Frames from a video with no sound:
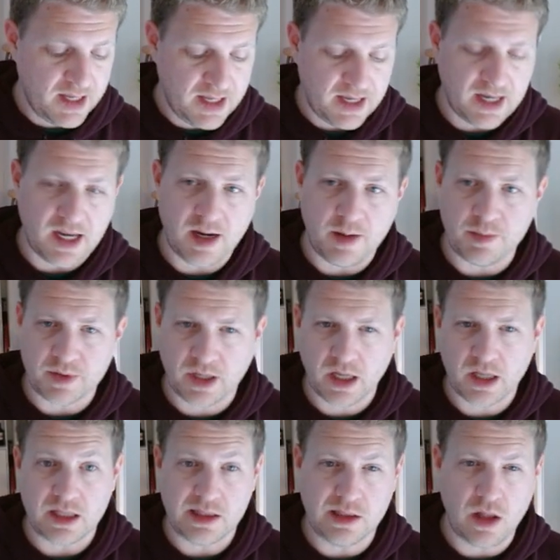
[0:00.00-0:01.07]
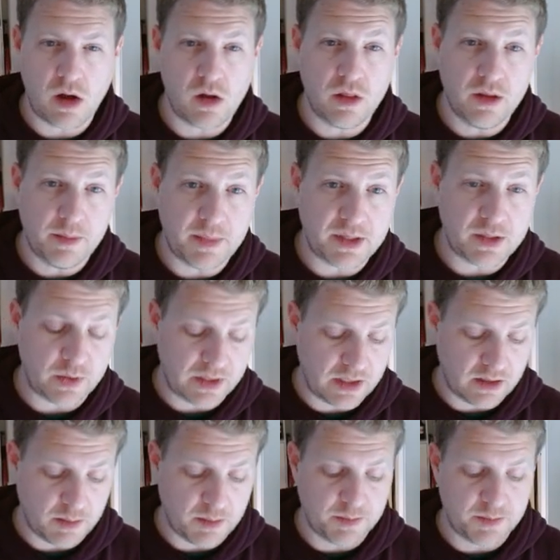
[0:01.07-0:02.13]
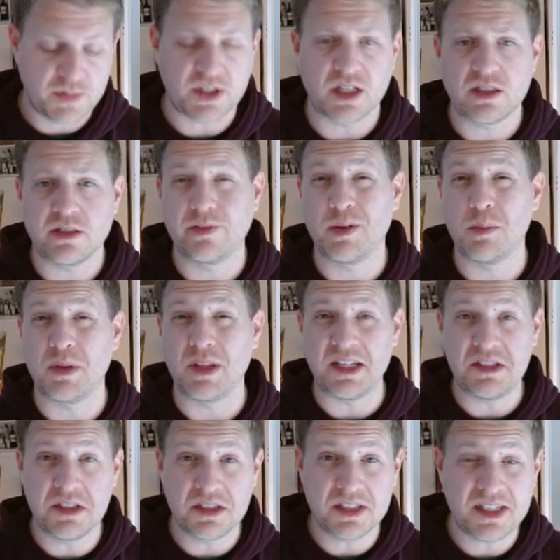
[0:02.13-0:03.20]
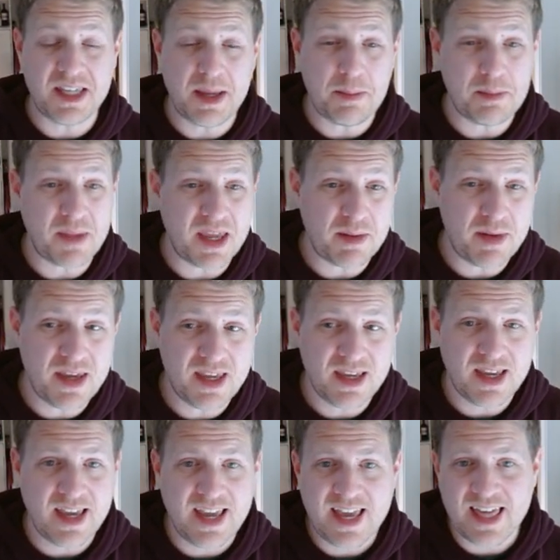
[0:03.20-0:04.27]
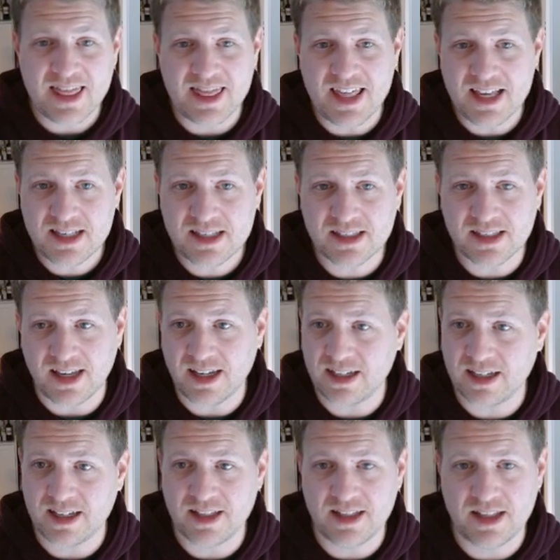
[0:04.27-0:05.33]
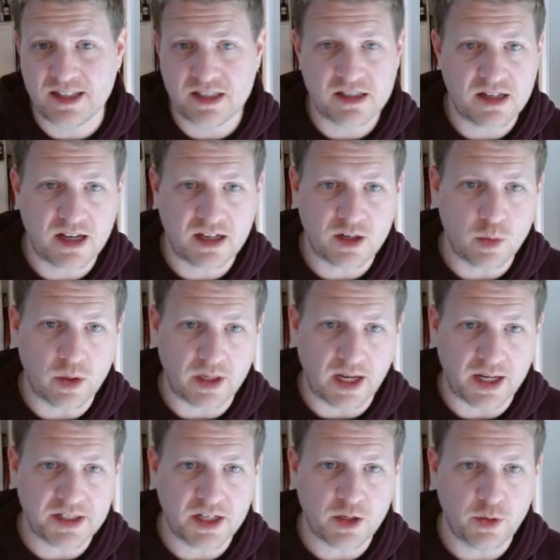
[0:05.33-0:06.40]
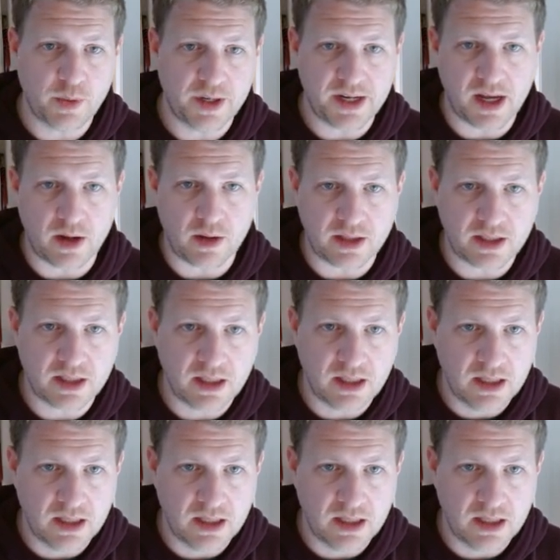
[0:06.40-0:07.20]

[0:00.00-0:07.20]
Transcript: Kind of lull them into a little sense of complacency, maybe. This is not going to work. I can tell you right now. Like,